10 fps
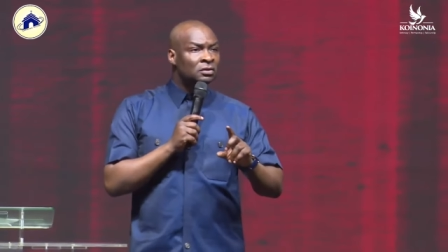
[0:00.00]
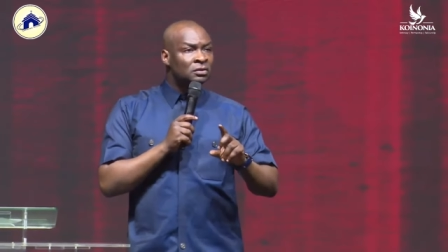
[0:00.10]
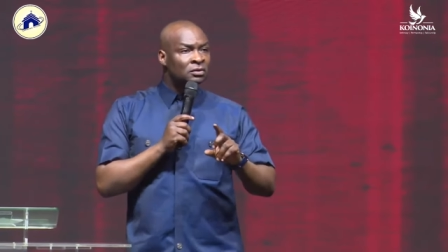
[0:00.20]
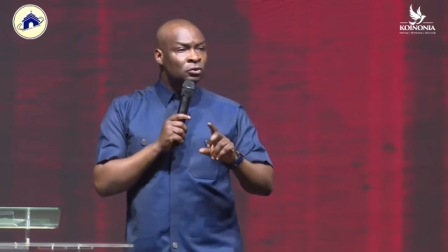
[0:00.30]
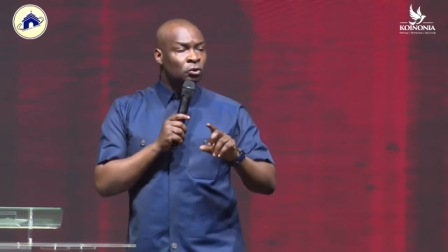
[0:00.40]

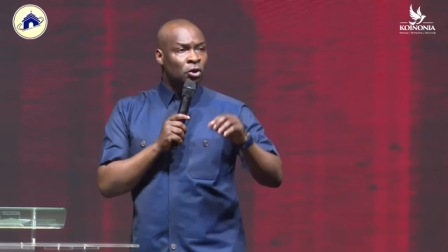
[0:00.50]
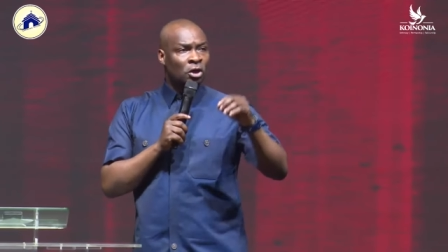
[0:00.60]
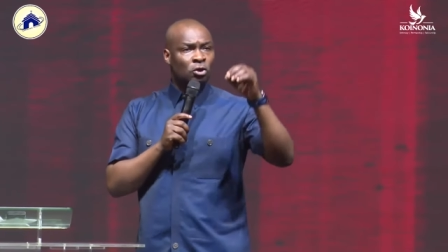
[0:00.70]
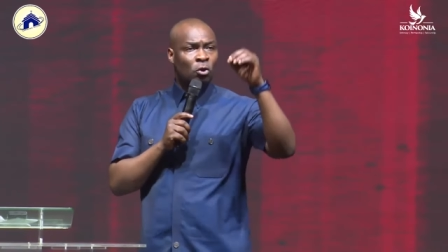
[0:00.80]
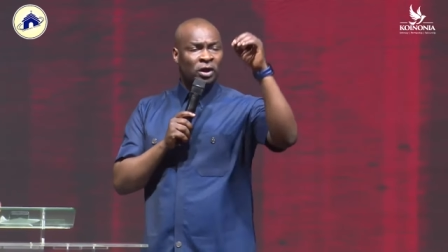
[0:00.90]
to
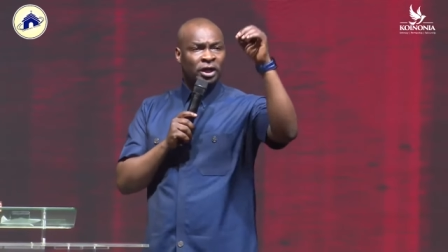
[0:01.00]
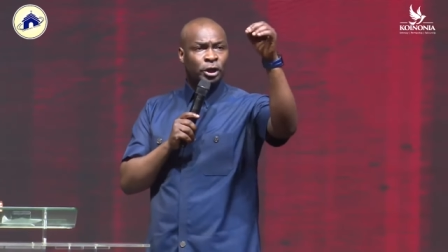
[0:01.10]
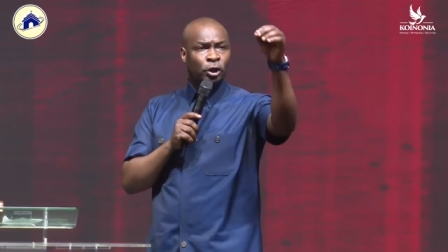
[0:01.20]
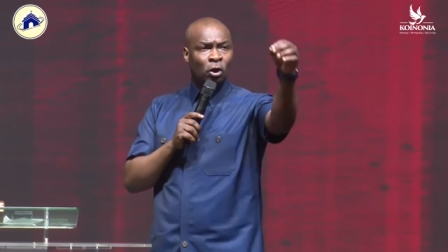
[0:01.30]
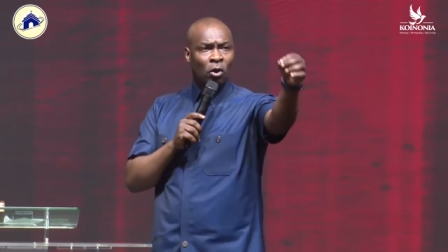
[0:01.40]
not only
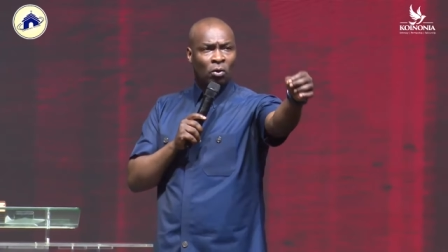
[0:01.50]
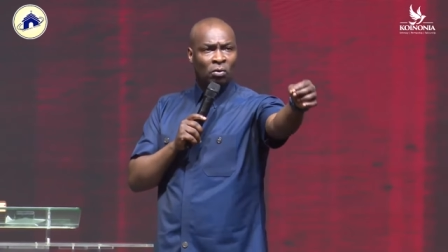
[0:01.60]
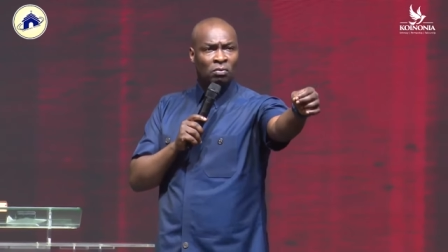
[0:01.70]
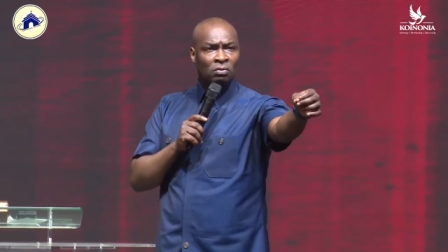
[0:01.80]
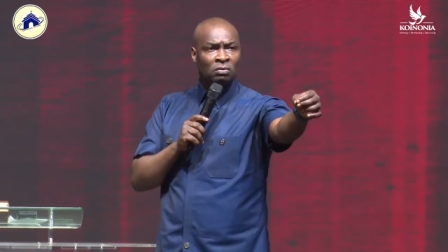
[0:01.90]
know
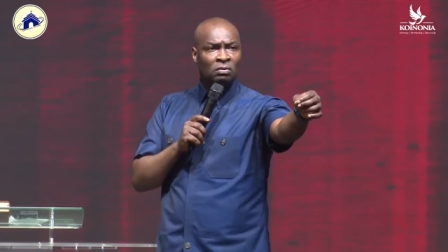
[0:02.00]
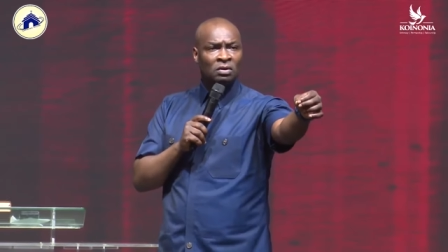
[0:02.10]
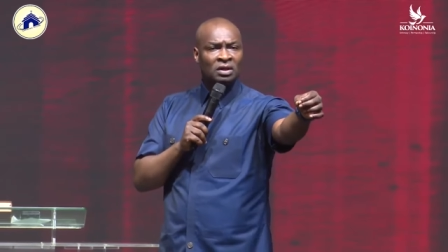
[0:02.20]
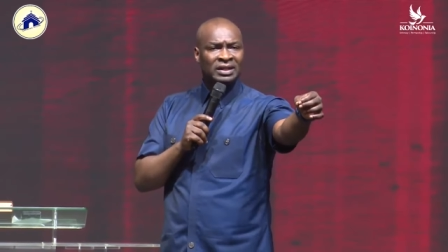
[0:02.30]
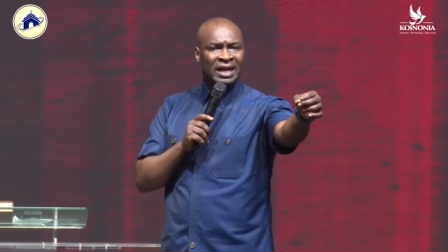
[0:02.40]

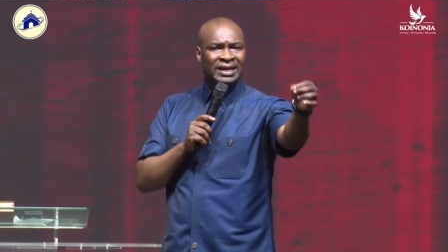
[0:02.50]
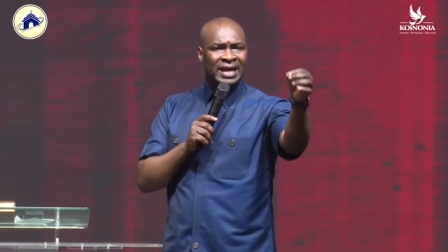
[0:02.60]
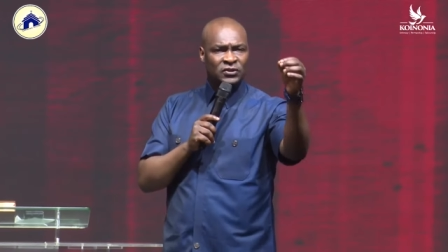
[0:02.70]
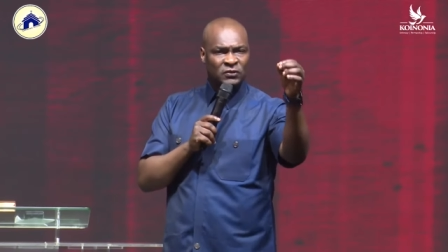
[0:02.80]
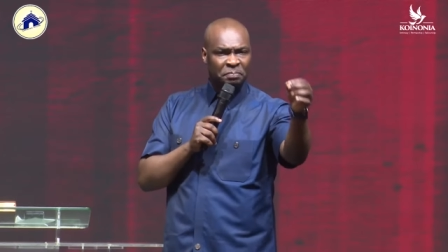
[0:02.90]
that there are
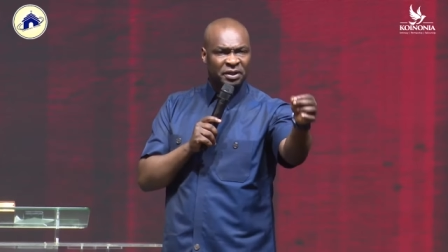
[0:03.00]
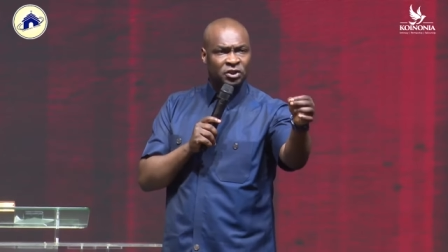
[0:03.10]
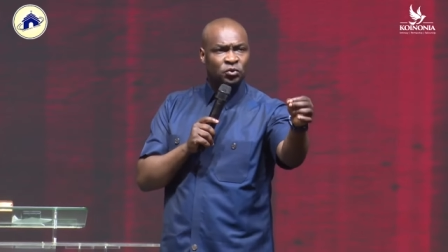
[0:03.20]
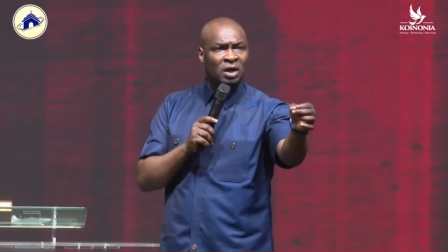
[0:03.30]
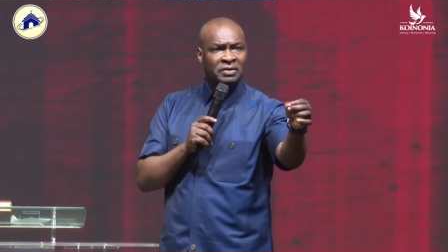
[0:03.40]

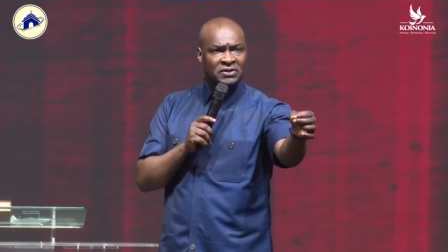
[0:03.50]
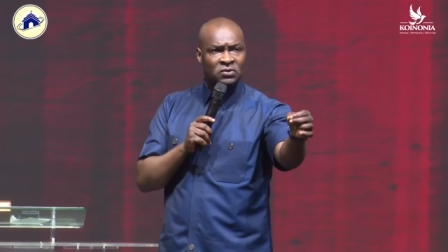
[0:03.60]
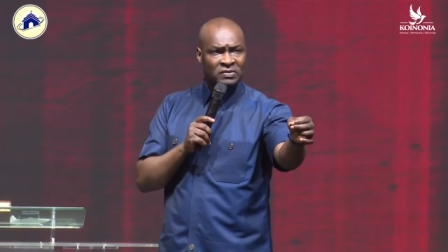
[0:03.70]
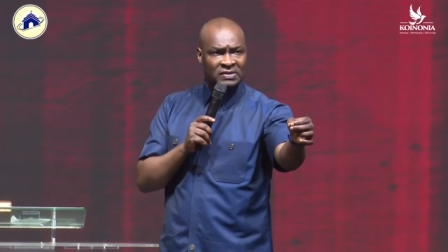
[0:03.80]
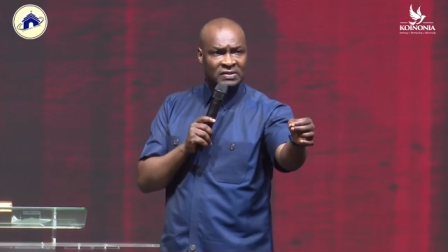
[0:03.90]
spiritual
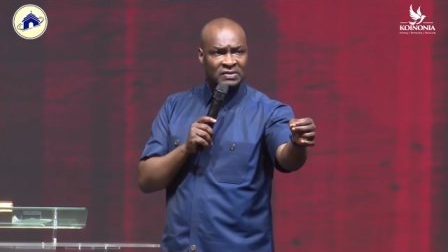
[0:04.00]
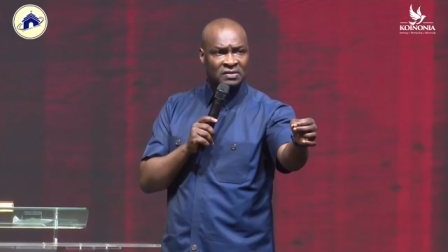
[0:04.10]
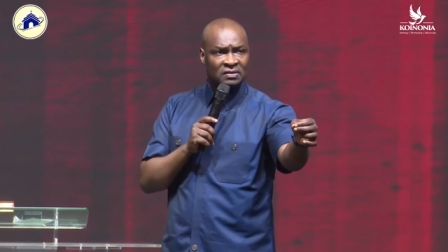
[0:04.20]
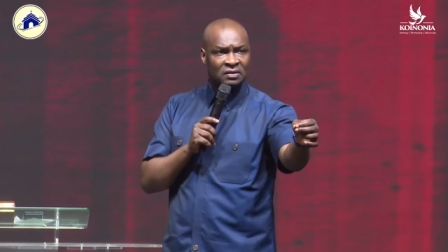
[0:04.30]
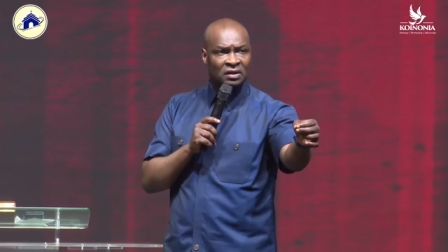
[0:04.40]
resources
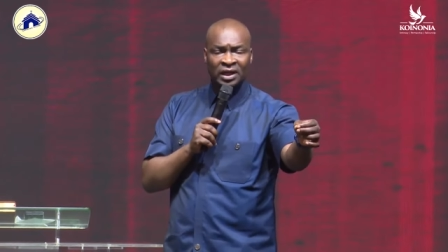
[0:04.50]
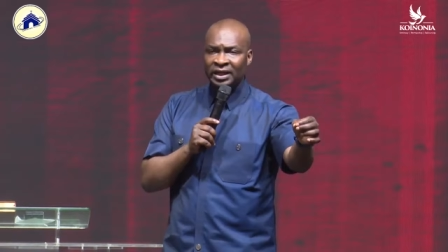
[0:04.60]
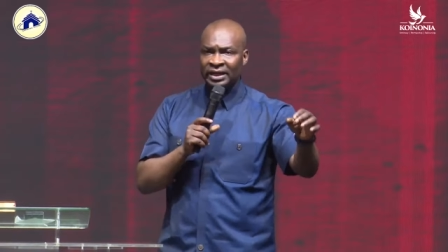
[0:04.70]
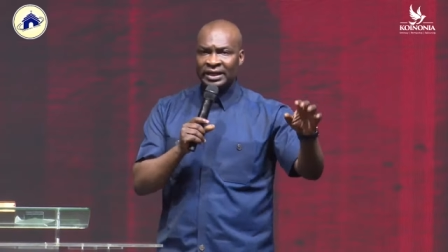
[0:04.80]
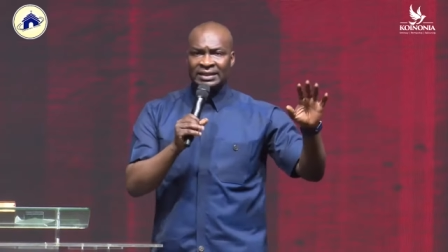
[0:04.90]

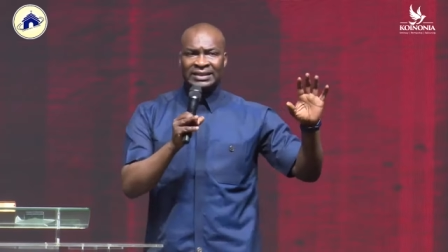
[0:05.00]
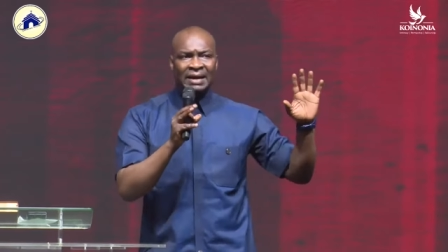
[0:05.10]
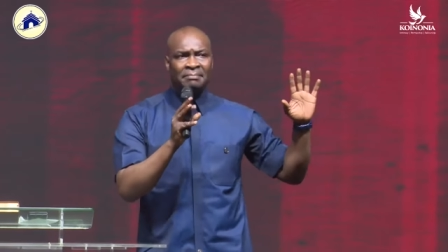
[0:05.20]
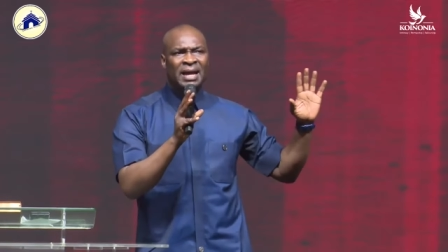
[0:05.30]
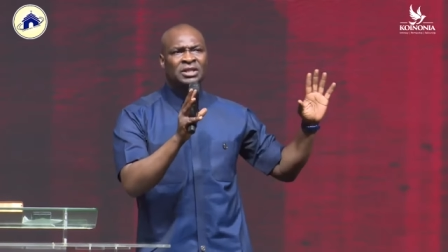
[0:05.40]
in a
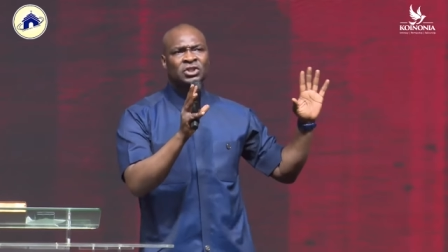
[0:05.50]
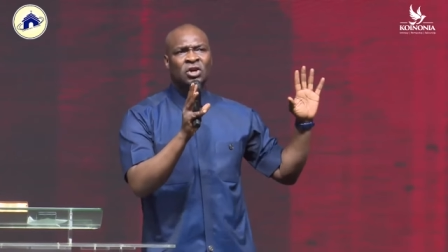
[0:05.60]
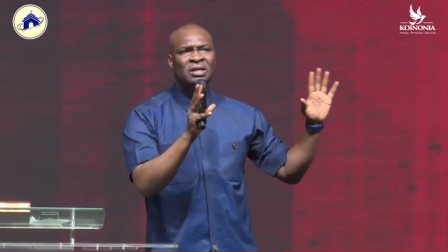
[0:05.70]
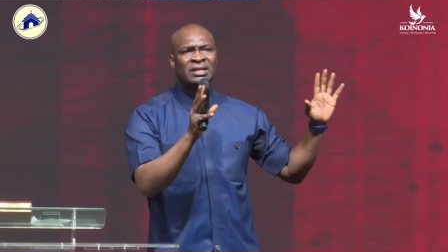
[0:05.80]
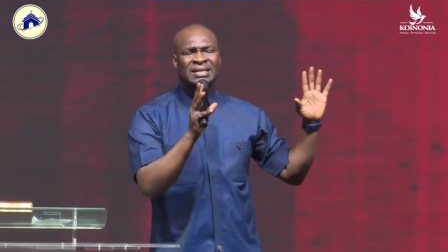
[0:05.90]

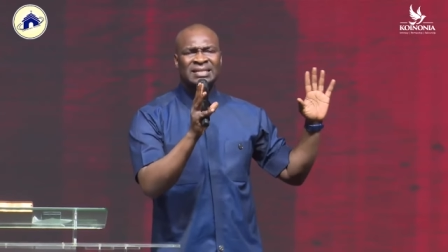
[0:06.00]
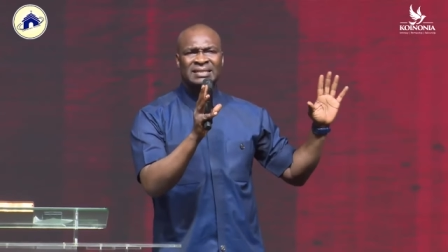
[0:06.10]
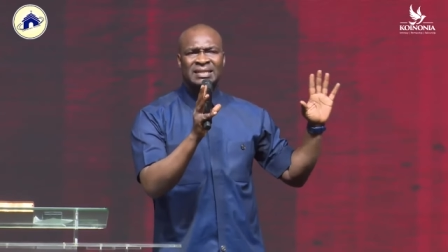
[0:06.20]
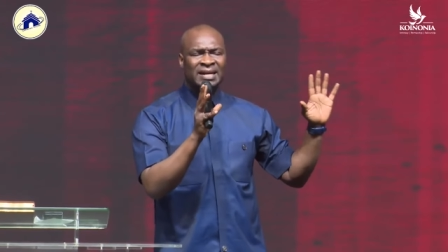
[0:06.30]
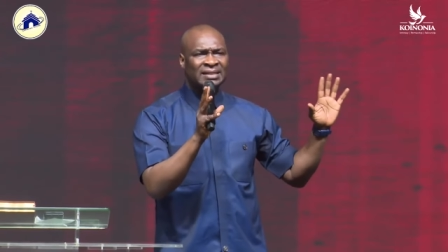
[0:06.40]
dimension that is
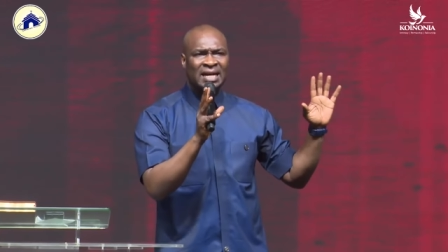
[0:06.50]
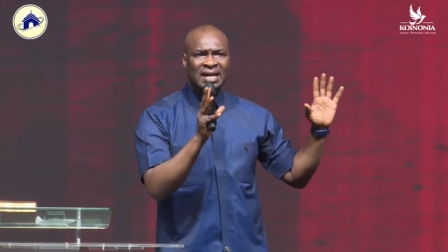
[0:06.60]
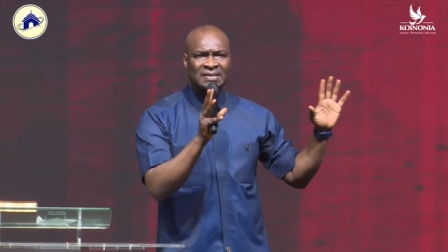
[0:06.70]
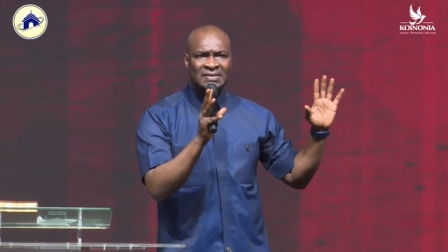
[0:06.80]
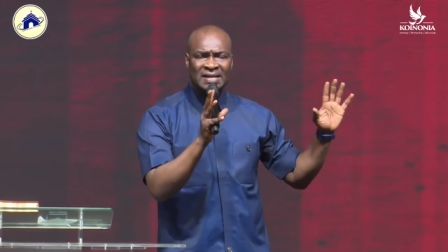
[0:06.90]
greater
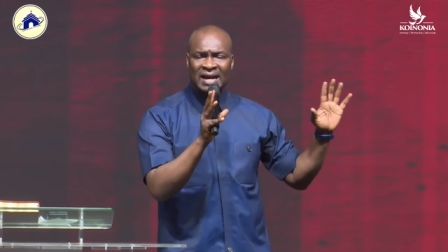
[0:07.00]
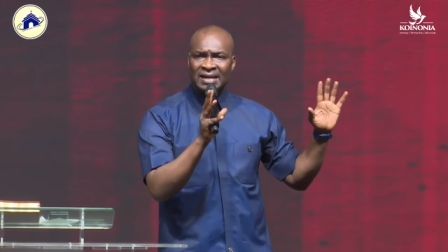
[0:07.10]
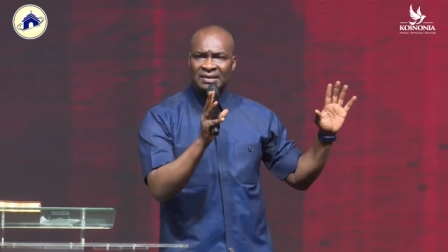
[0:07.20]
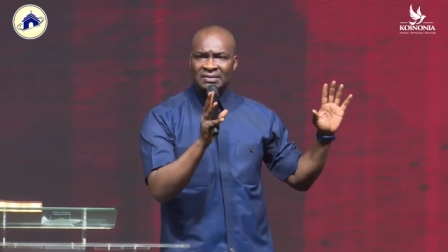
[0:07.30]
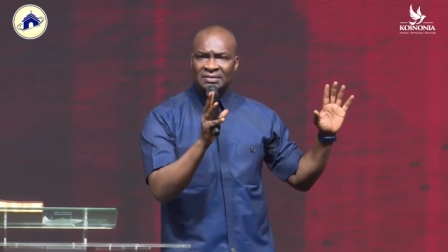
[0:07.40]
than
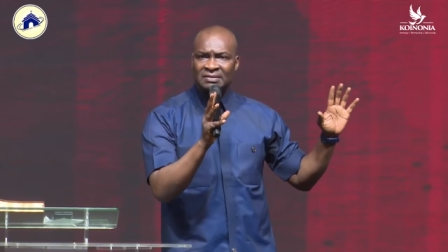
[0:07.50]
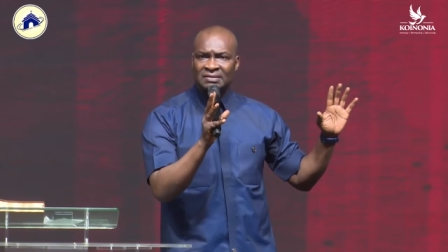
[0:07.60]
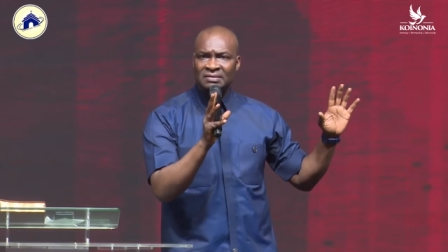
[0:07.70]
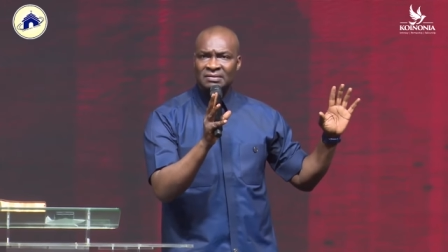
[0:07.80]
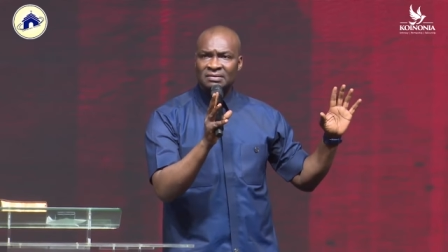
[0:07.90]
science,